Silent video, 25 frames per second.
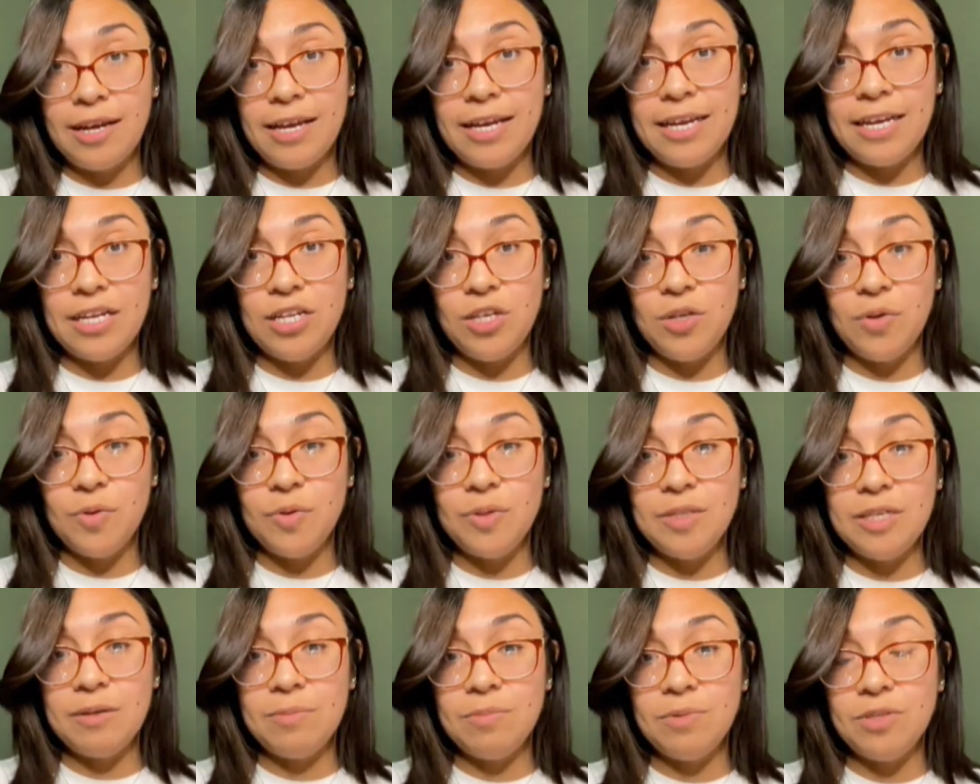I can
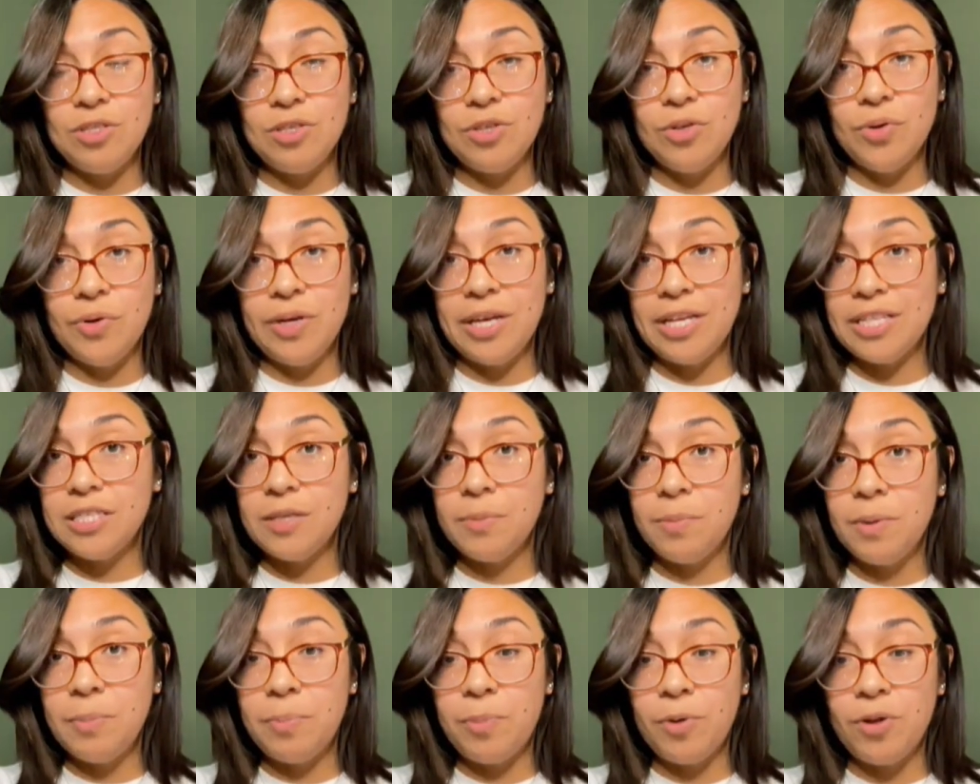use him to get
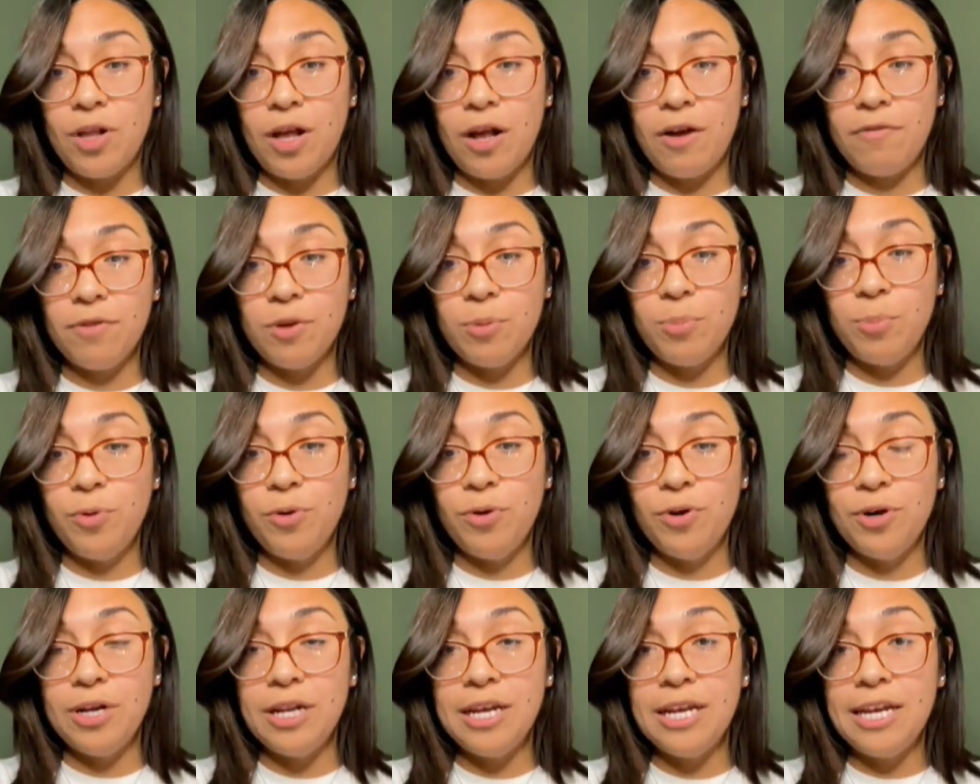some people off the
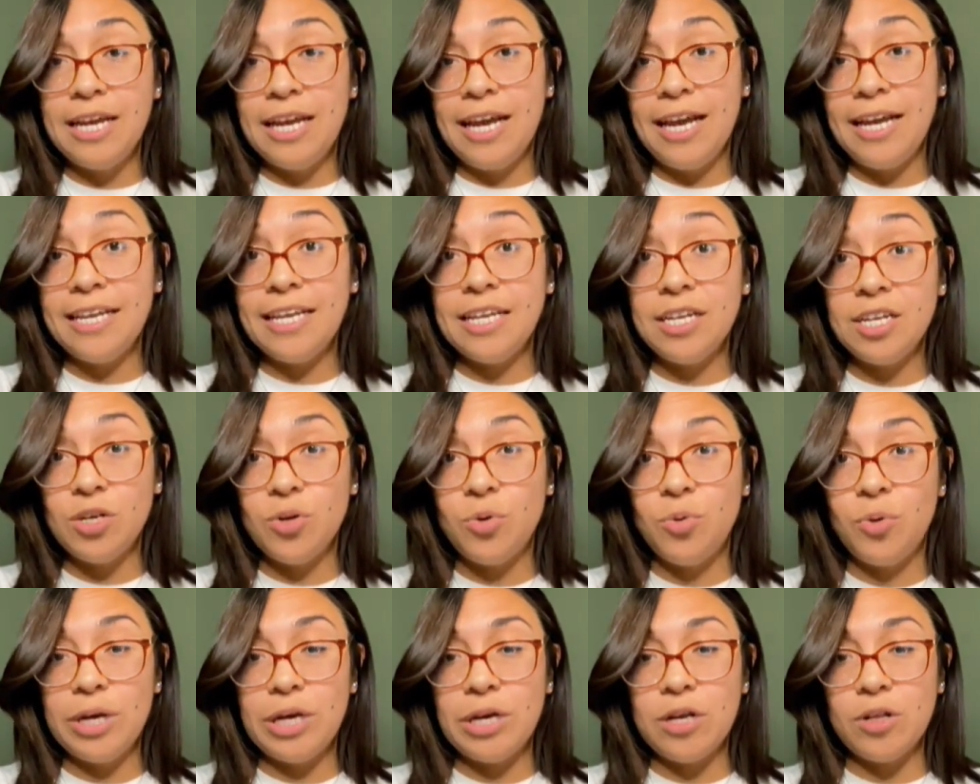board and get a
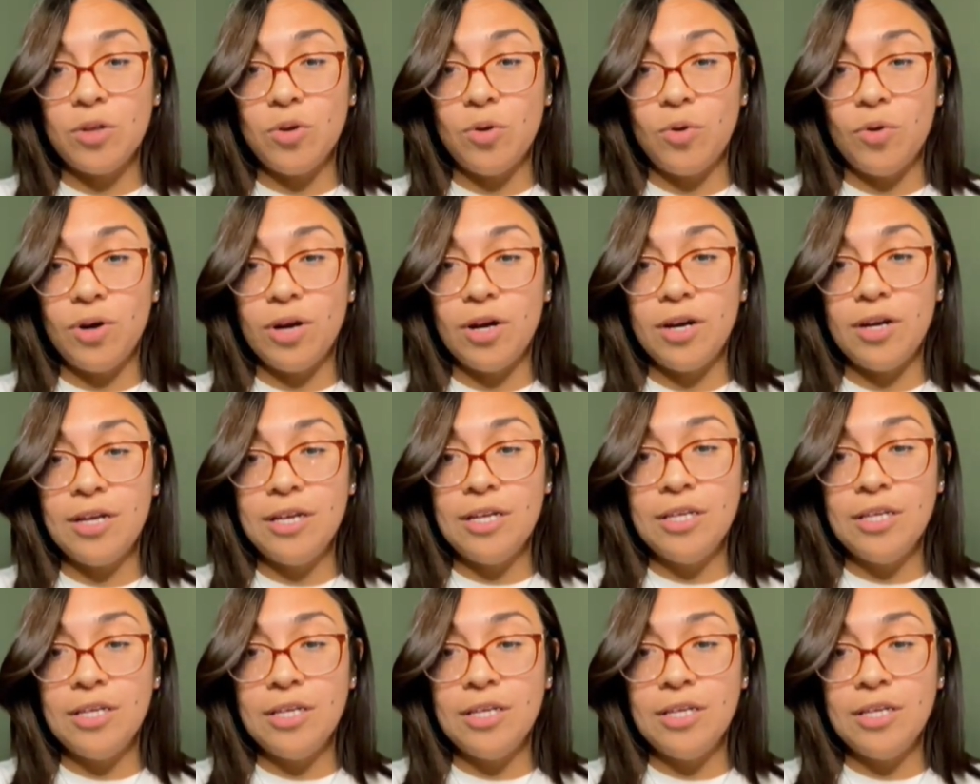quick lure.